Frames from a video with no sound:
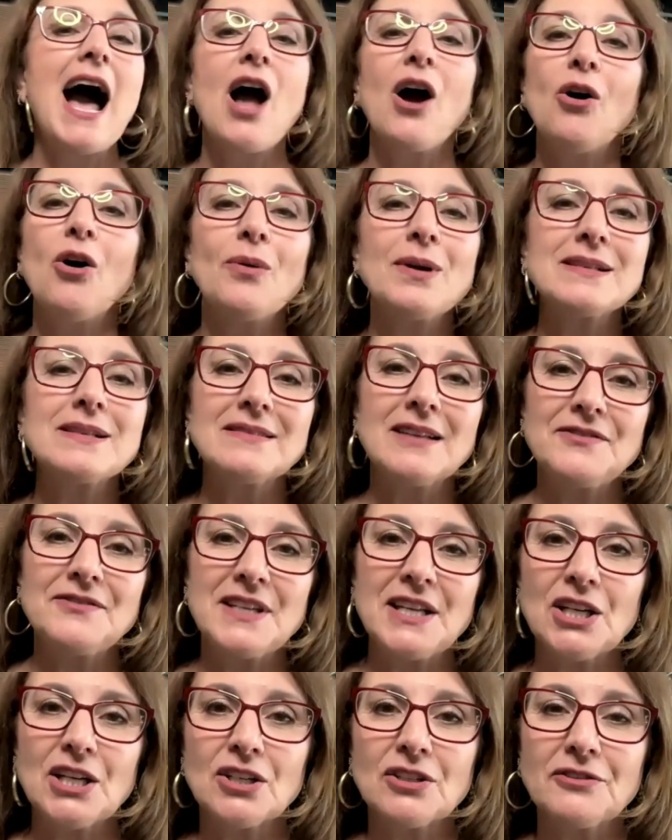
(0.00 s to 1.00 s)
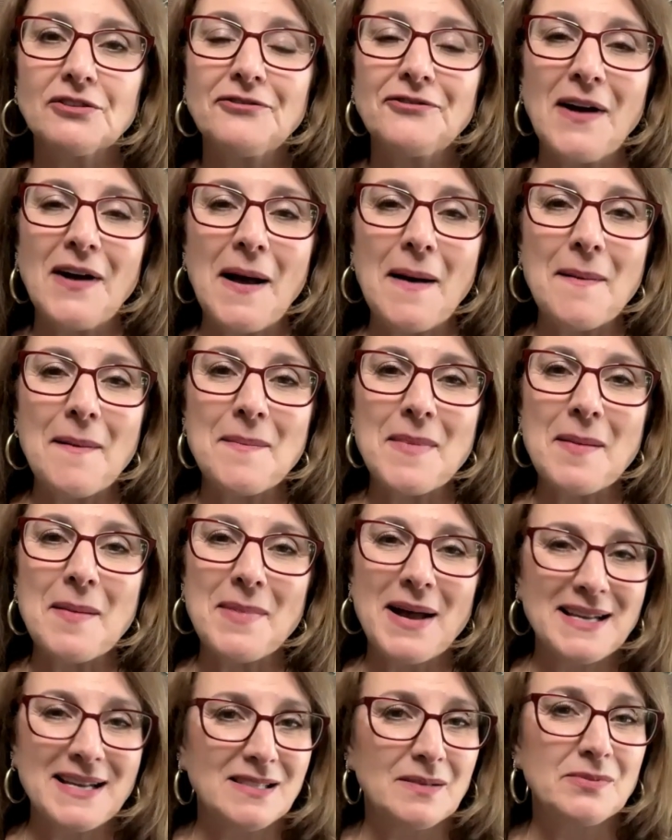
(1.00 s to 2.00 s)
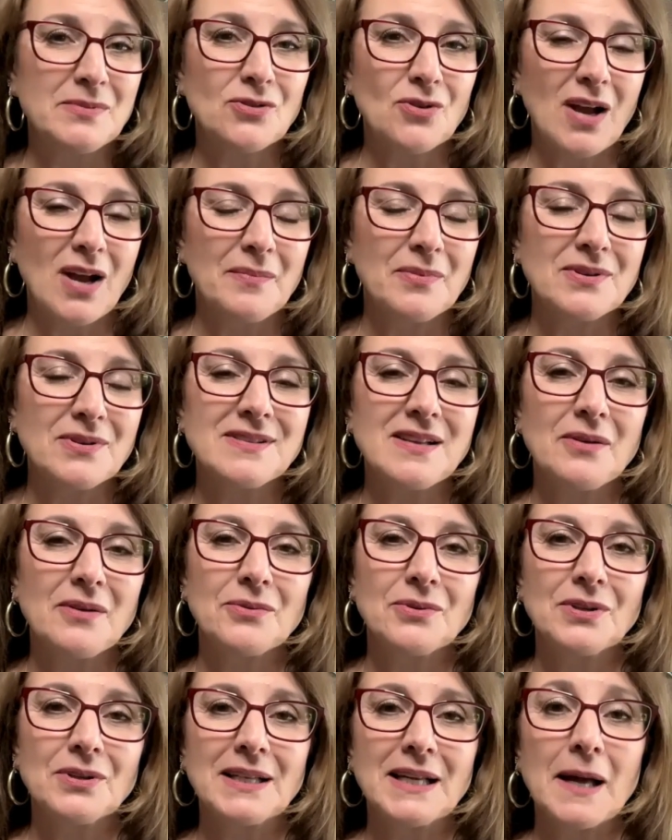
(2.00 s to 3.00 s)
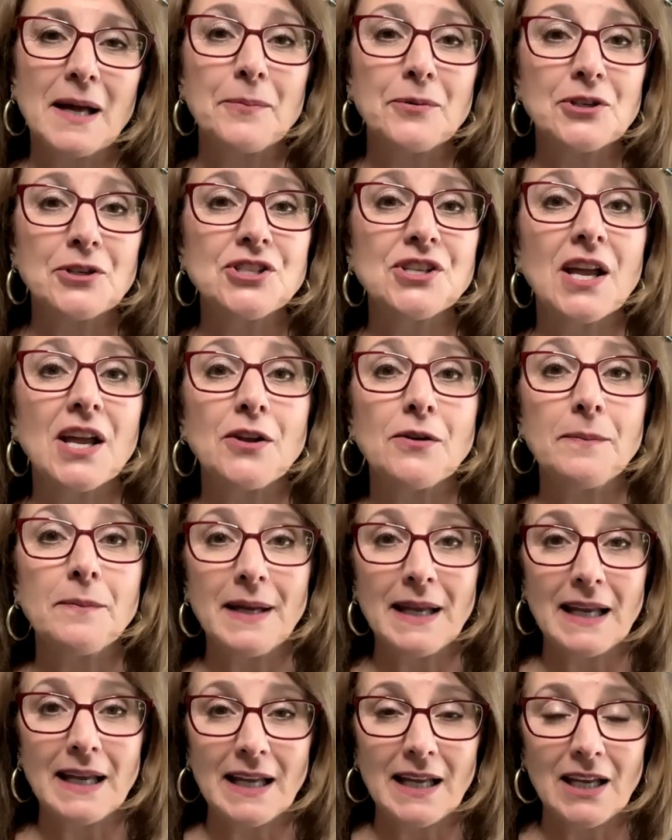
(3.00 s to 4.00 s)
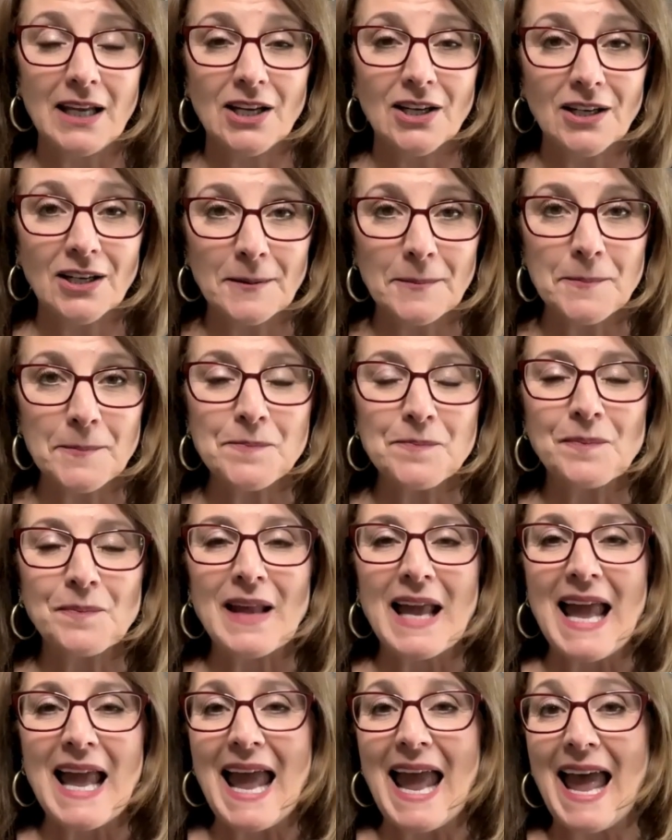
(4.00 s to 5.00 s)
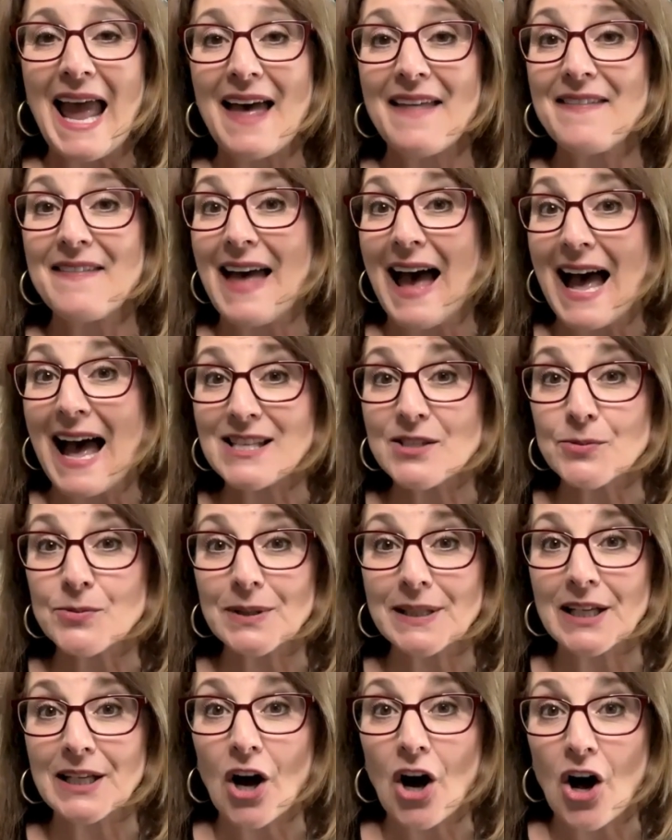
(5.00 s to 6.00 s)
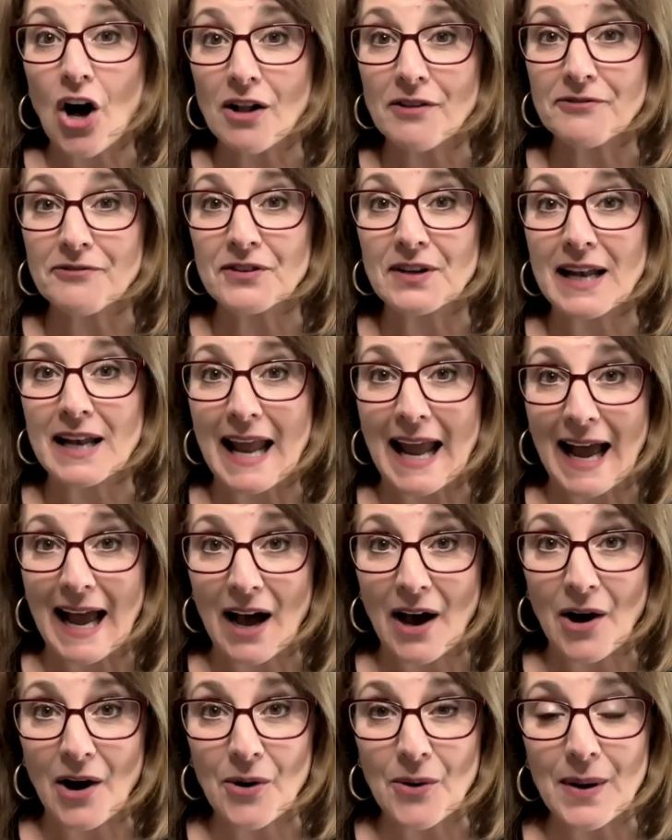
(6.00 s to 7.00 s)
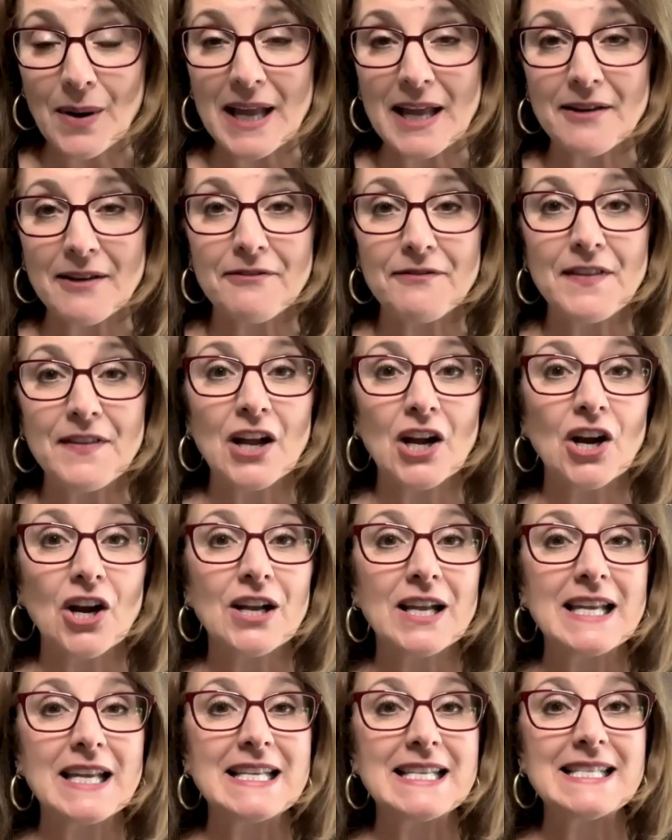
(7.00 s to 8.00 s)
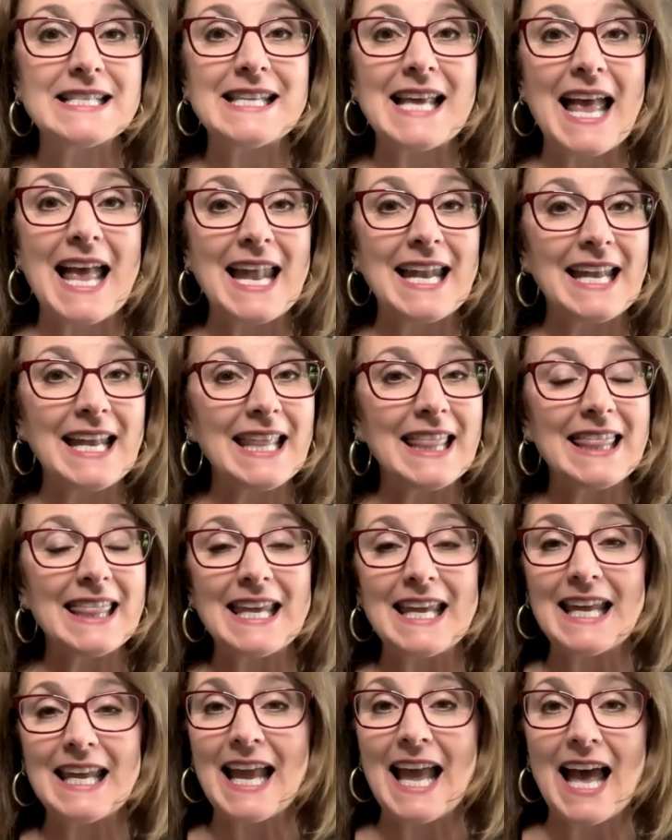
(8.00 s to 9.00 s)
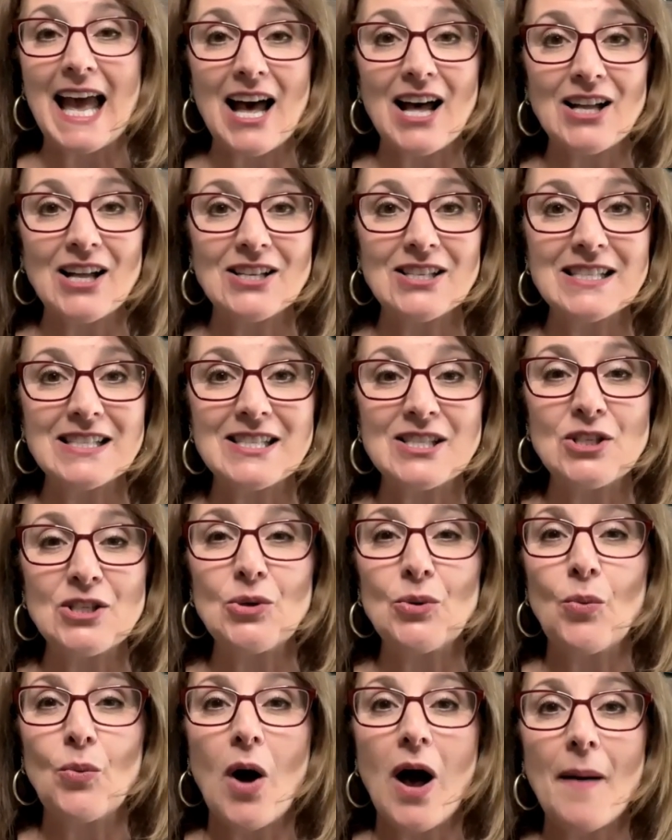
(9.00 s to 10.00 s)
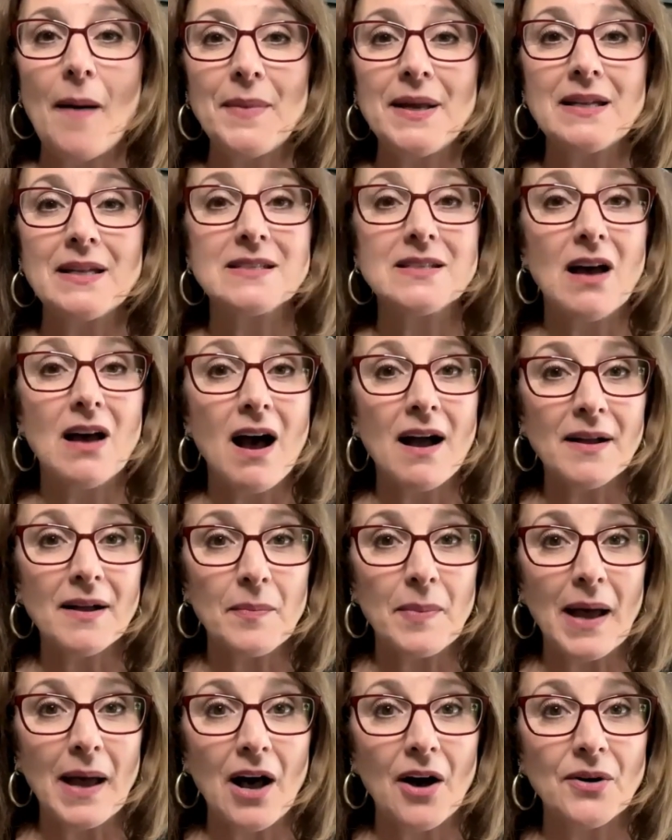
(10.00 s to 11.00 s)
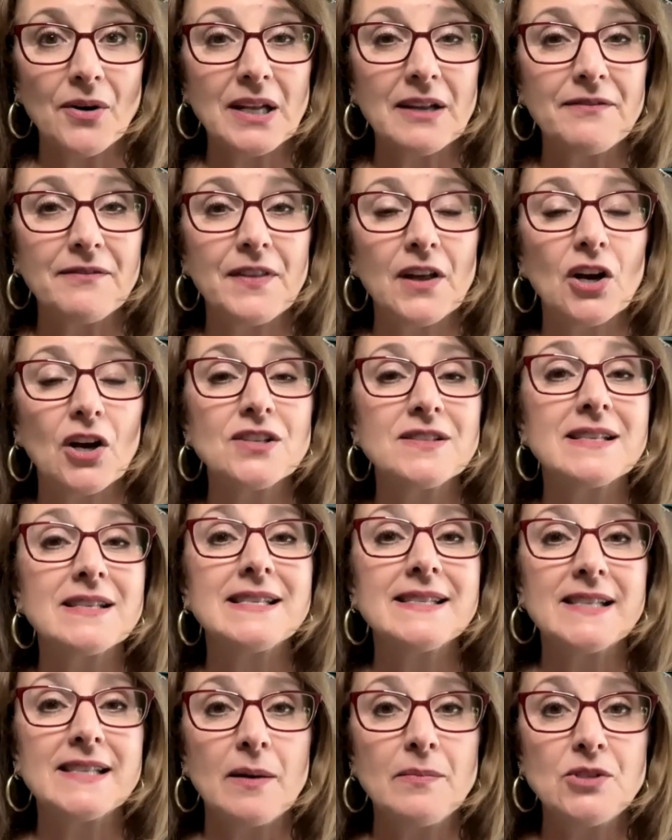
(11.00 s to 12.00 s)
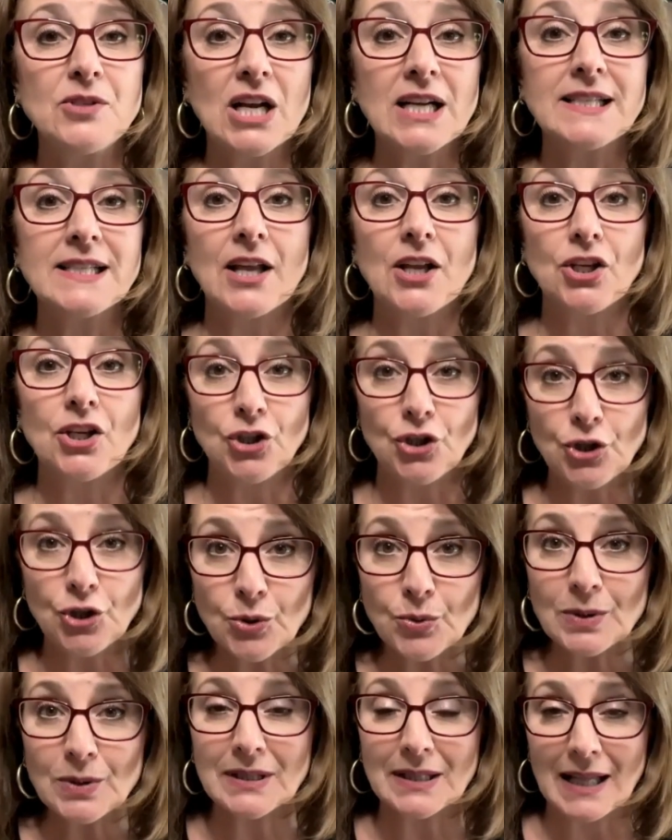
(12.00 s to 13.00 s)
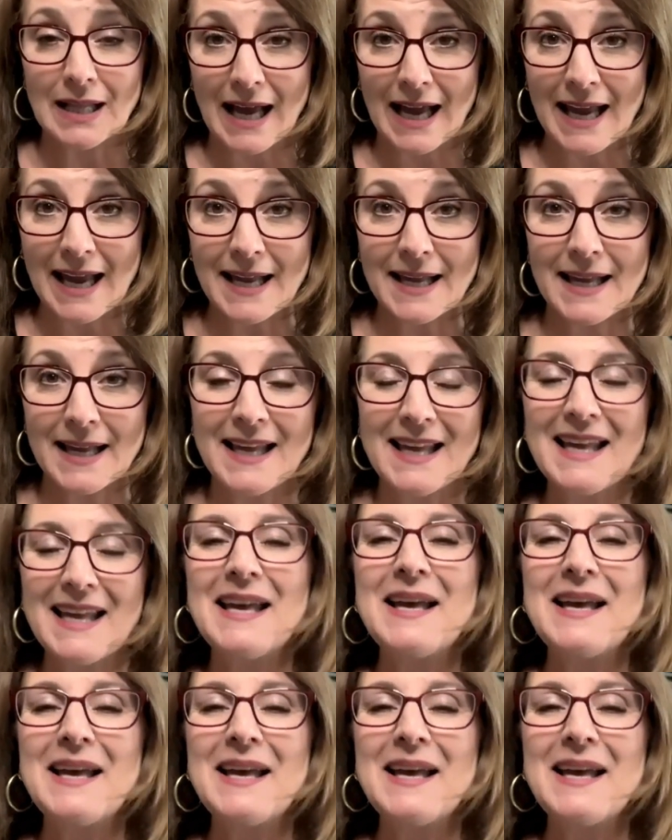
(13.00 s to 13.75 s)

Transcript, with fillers: I always love to hear from my subscribers. I really appreciate you being here. And that's really all for now. If there is anything else you want me to talk about, if there is a subject that you would like,